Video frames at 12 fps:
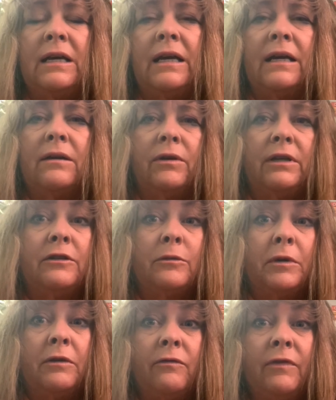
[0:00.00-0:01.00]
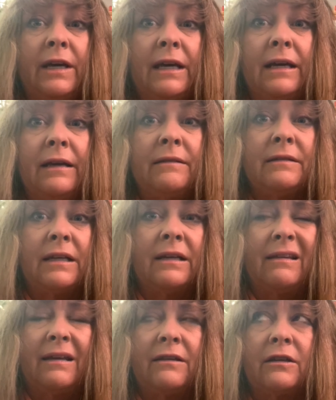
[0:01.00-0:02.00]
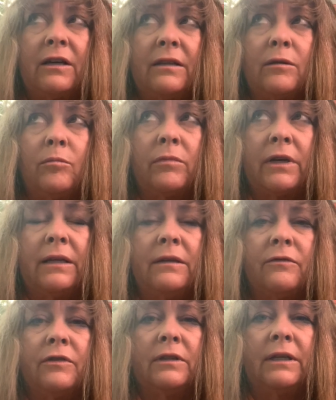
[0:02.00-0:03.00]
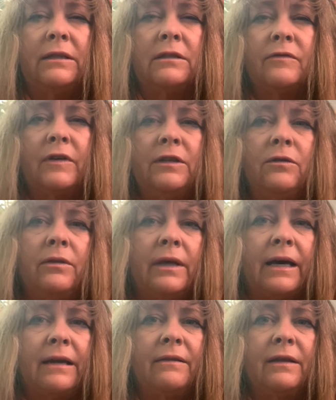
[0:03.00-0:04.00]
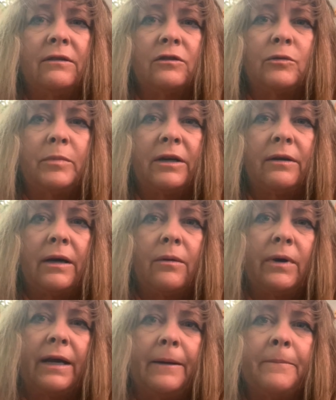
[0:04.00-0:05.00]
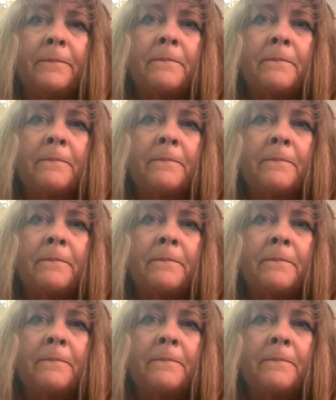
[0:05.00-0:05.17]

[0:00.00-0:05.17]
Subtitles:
and arrange them in a vase. And I like to cut them kind of different lengths if I do that. I think it looks better that way.